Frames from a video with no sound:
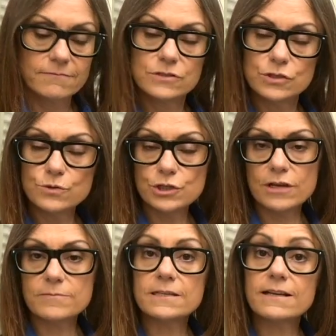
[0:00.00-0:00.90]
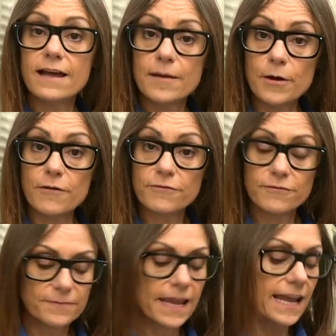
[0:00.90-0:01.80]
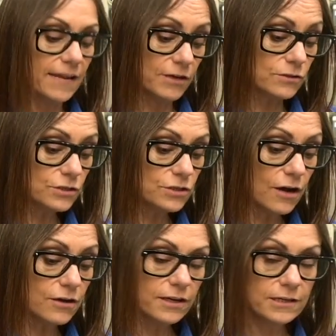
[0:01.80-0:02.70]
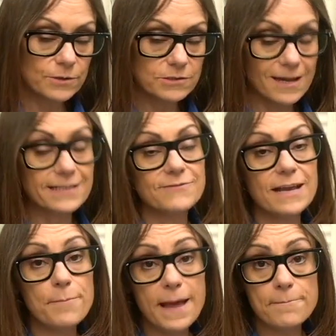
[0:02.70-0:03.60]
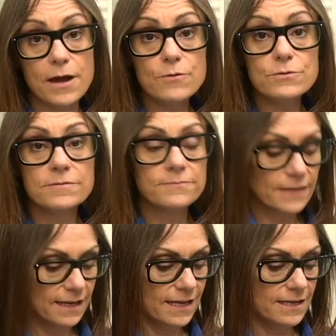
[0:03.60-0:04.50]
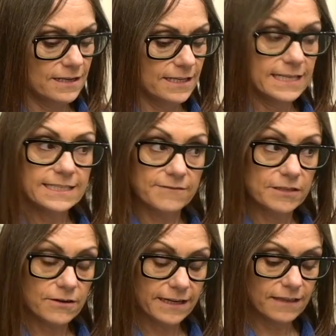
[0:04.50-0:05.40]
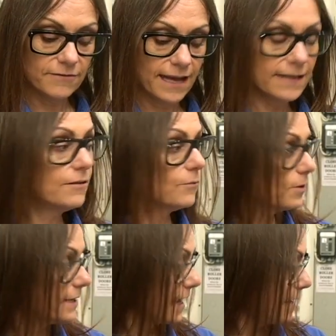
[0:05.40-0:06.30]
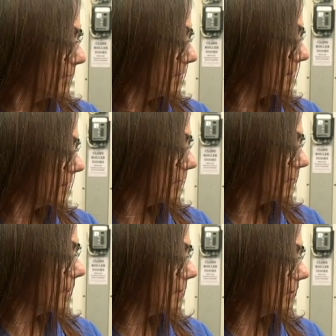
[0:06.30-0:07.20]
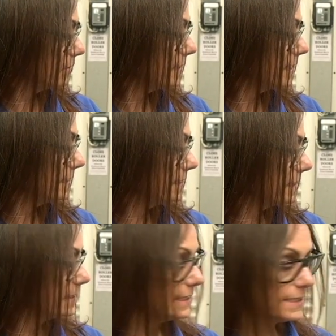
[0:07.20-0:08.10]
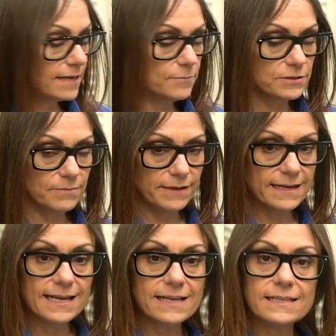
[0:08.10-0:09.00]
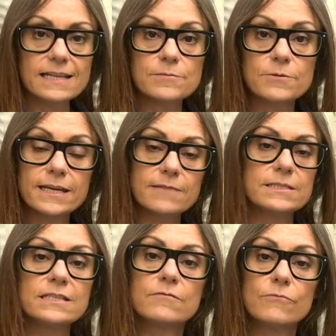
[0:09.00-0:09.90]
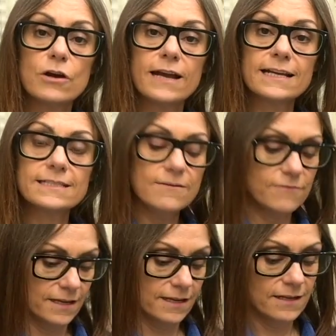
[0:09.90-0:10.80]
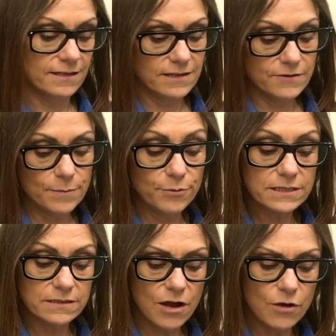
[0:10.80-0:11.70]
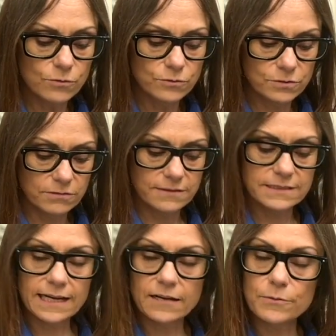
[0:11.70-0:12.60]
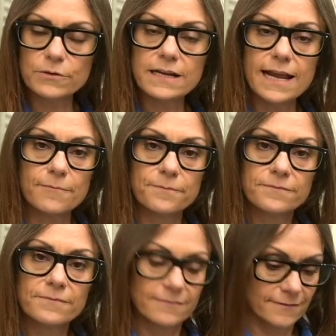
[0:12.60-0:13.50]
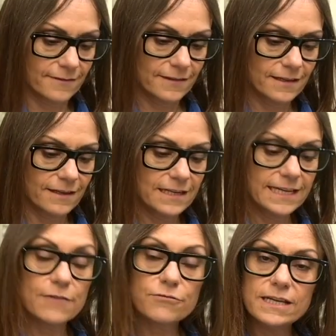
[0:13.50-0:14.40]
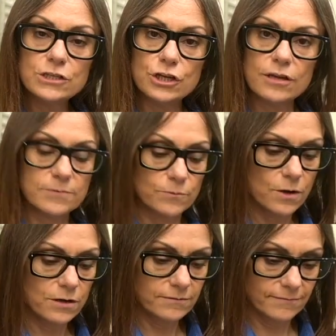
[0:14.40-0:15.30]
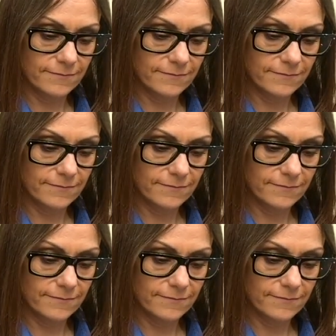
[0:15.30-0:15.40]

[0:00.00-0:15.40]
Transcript: 2 chirps, alarm off. If you've got a dog and you want to activate pet mode, and you need to leave the dog in the van, what it happens to do is disables the PIR sensor but keeps tilt and rock active. So you press and hold the second button down and you get 3 chirps, 1,